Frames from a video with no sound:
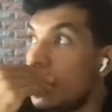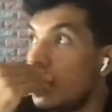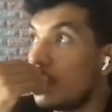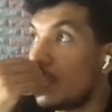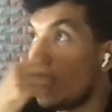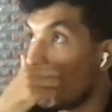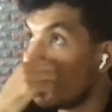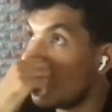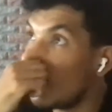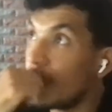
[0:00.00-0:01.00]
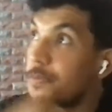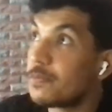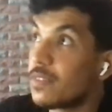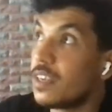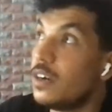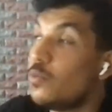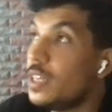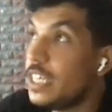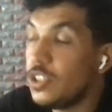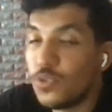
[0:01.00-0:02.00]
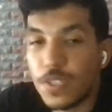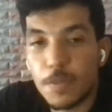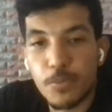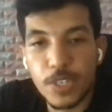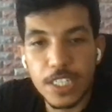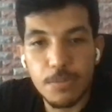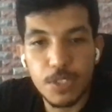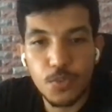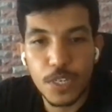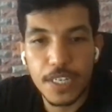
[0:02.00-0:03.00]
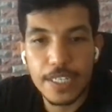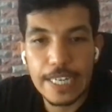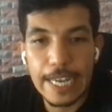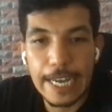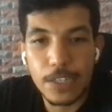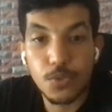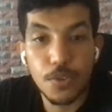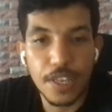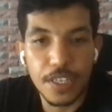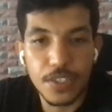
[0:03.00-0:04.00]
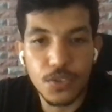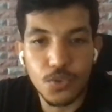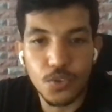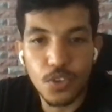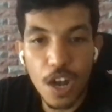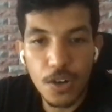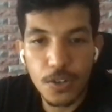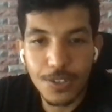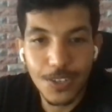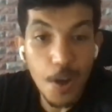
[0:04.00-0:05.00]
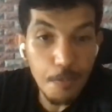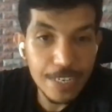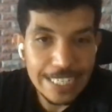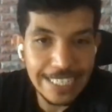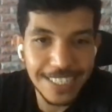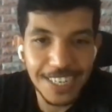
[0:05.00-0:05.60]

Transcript: So we need to separate between two things: so the Docker, the company,